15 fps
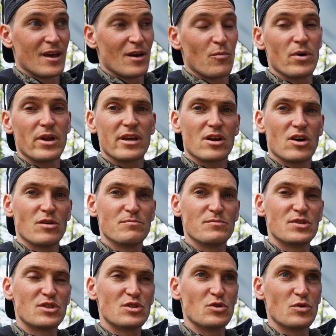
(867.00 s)
When it
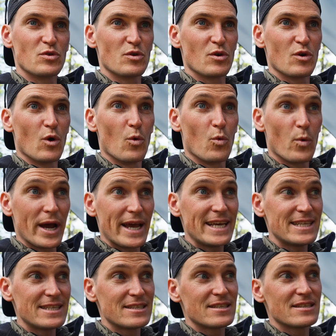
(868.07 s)
comes to
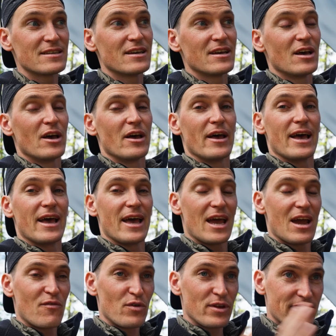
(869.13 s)
weight,
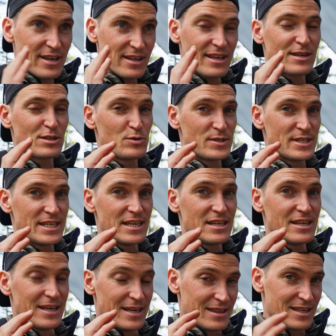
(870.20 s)
everything that you've
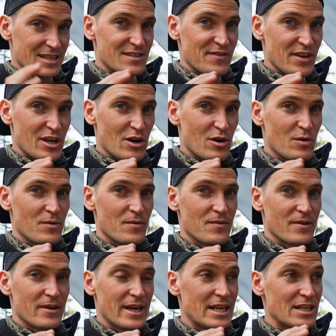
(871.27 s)
seen in this video
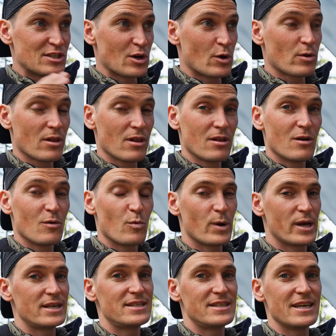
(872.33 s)
in total
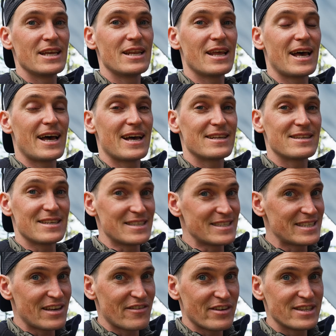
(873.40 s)
weighs in at
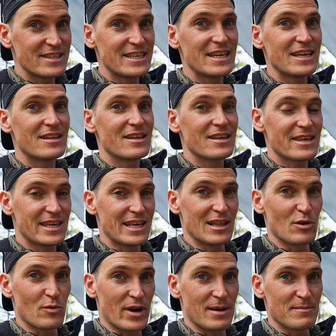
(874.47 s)
17
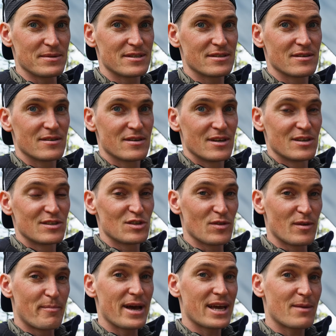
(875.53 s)
kilograms. So
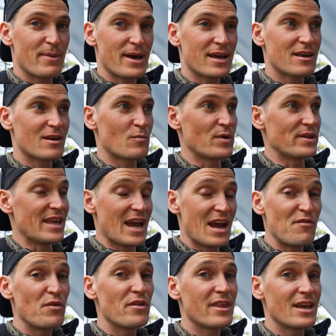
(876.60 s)
the backpack with
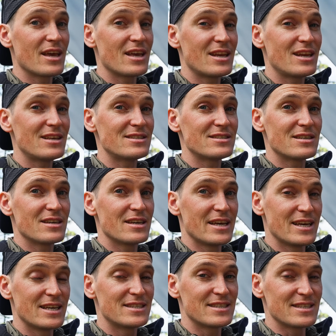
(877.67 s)
everything in it
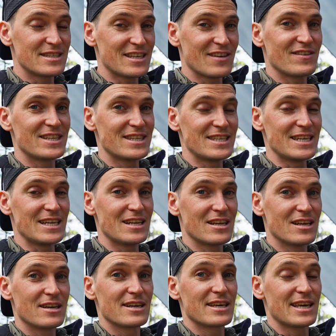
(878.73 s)
is
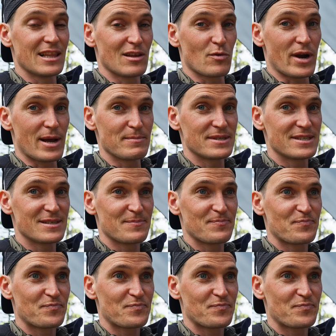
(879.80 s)
17 kilograms.